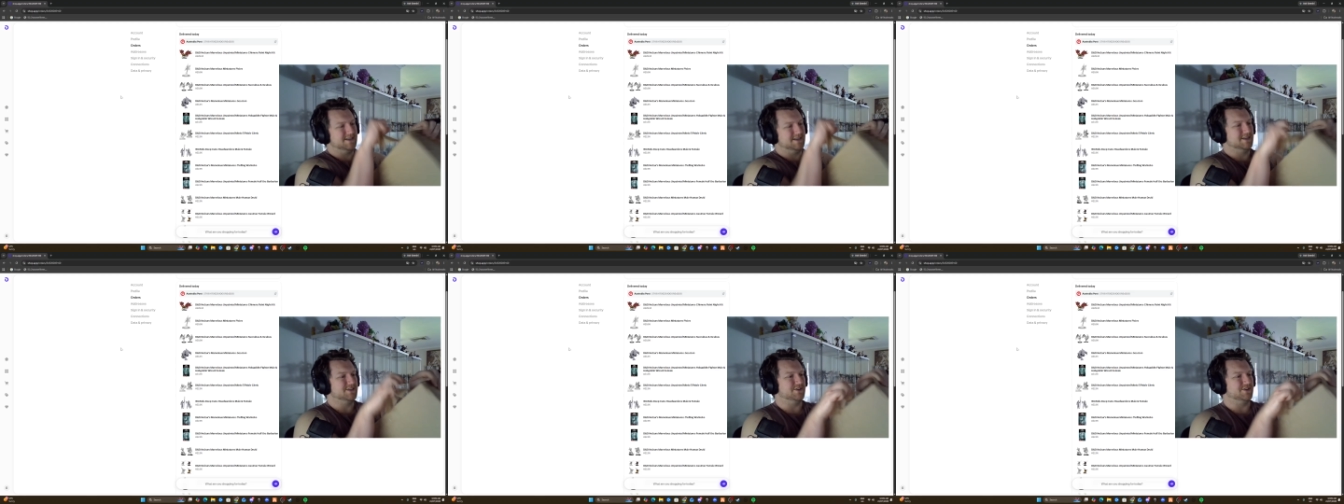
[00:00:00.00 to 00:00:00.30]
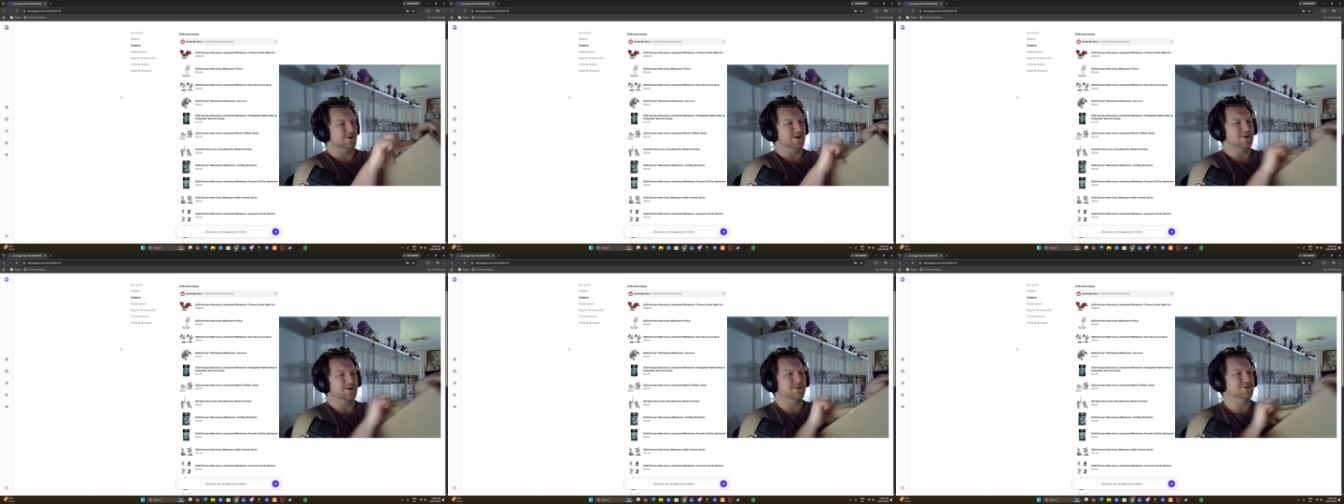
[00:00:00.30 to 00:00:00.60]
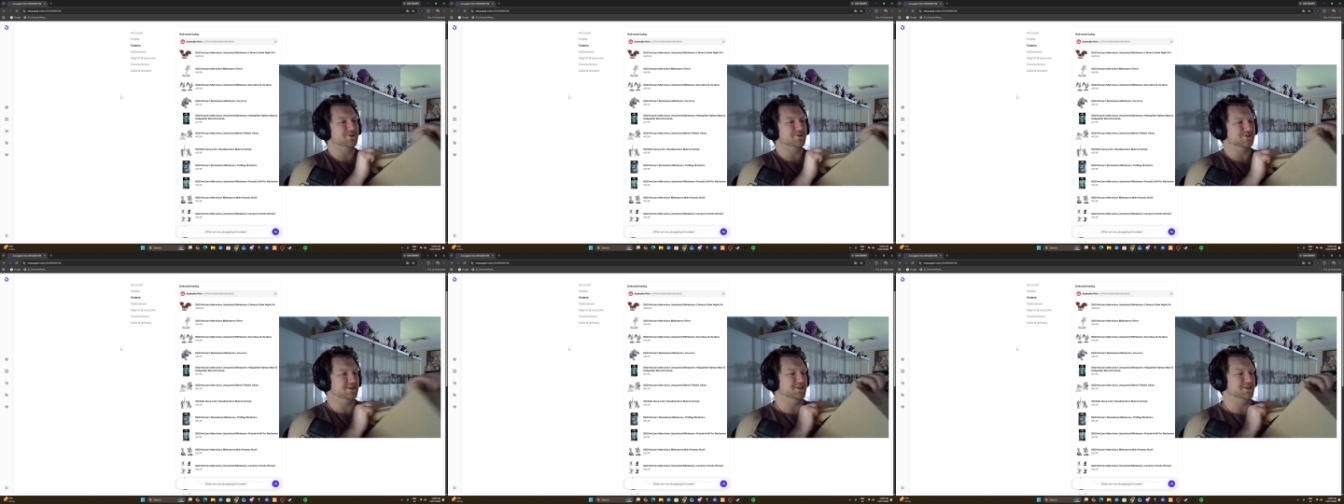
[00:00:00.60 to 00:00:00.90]
So I
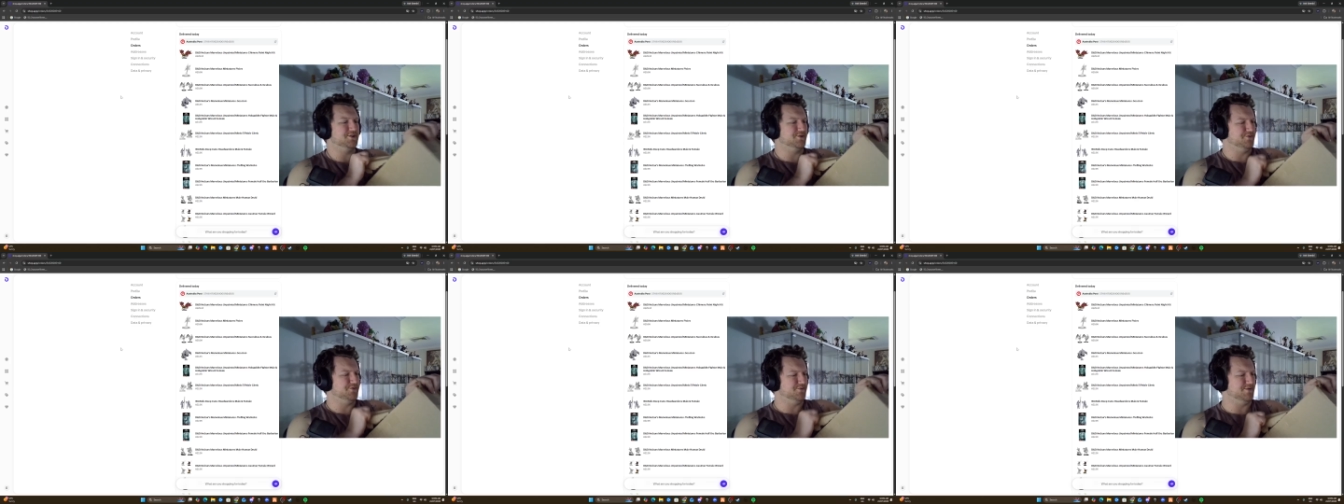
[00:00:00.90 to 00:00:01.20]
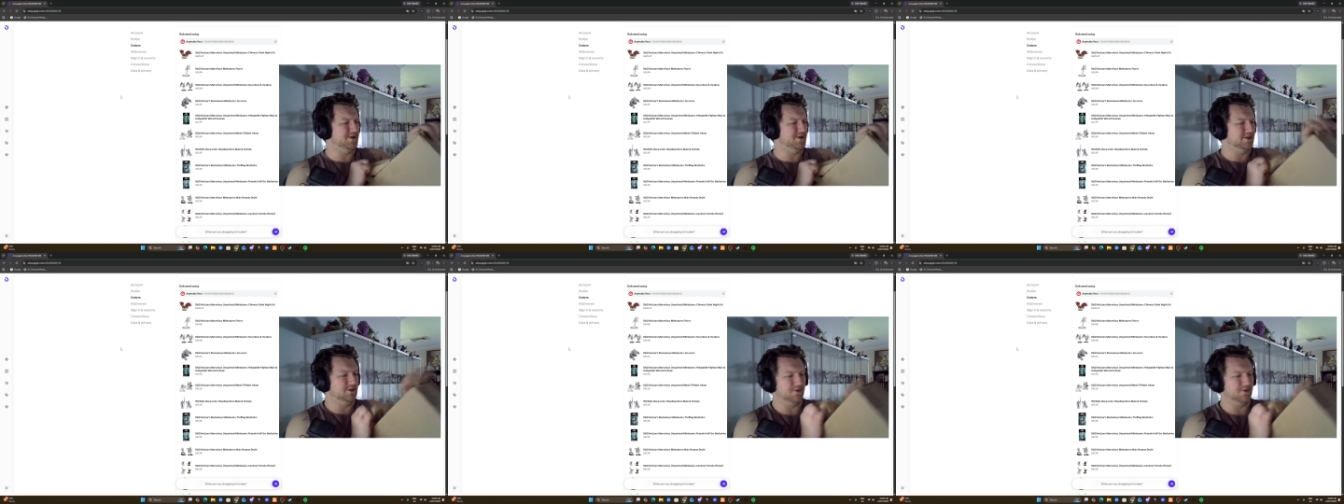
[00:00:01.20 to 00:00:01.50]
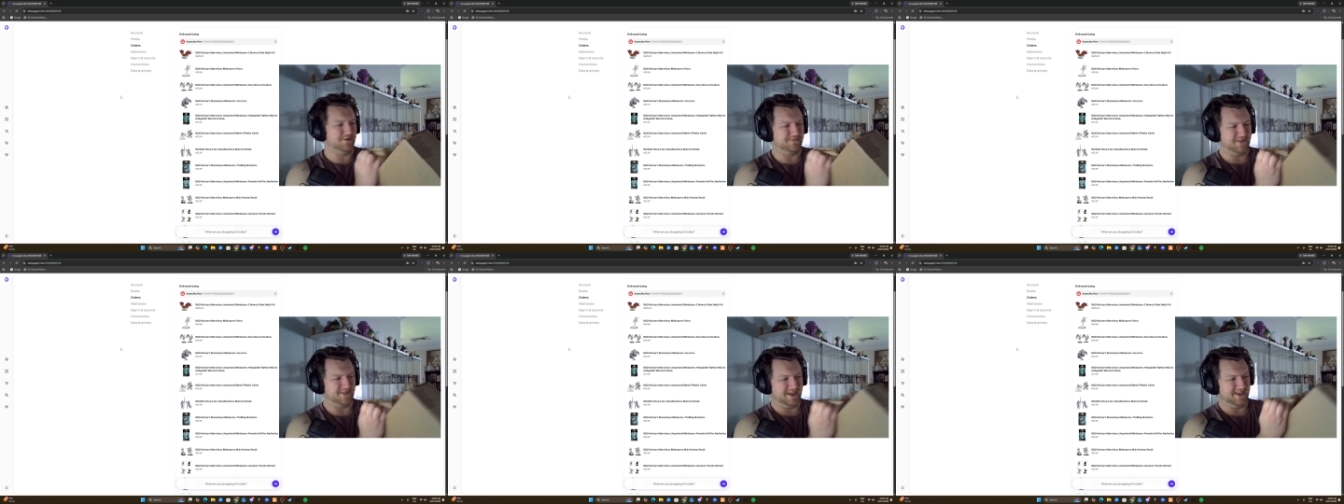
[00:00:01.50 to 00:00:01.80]
don't usually do a
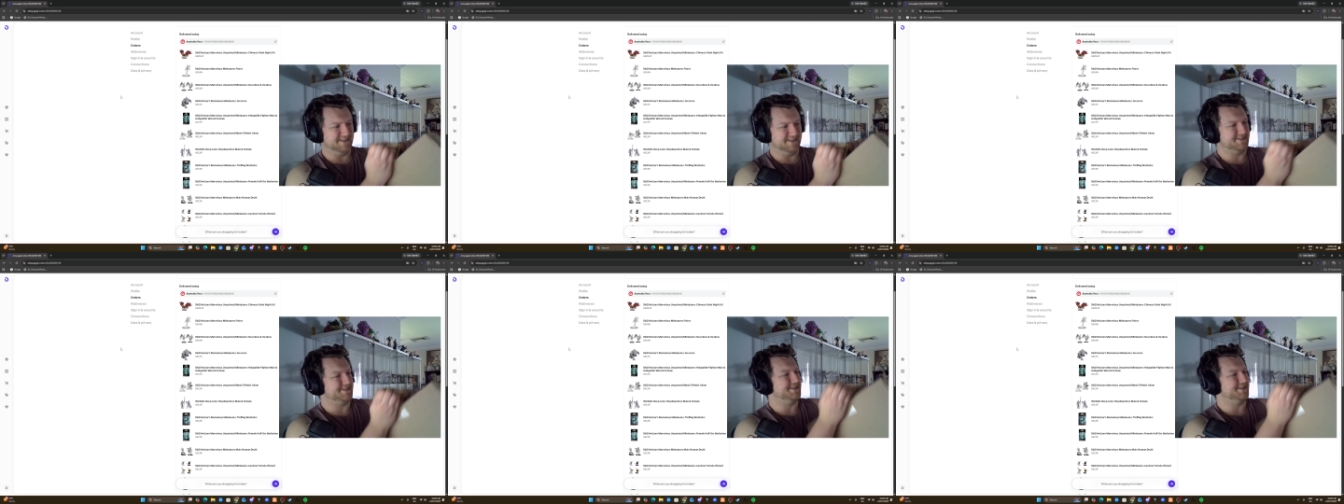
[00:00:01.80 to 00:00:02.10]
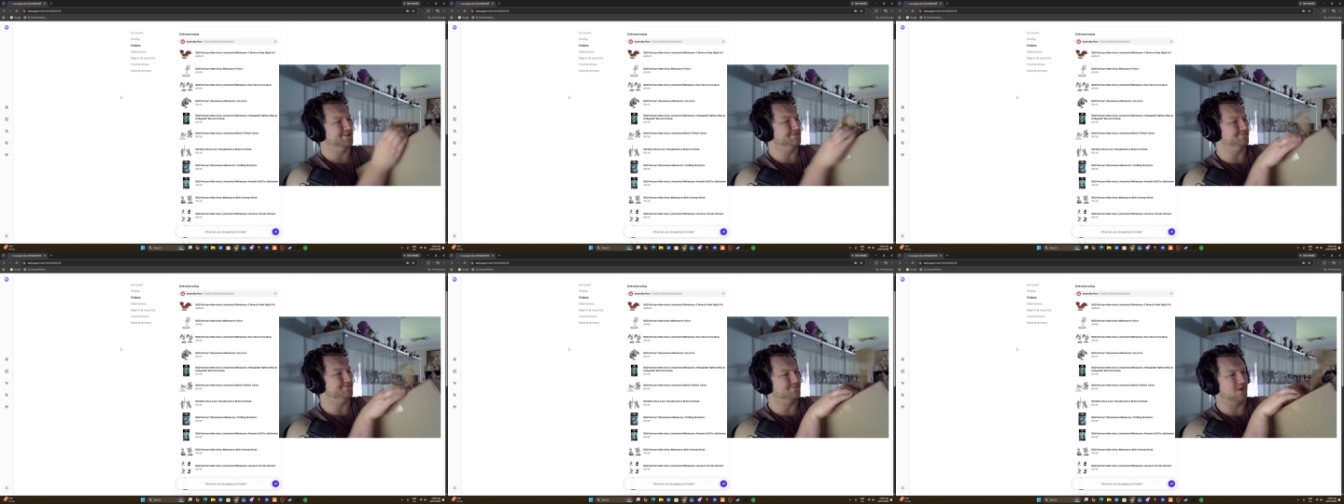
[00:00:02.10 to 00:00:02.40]
lot of these.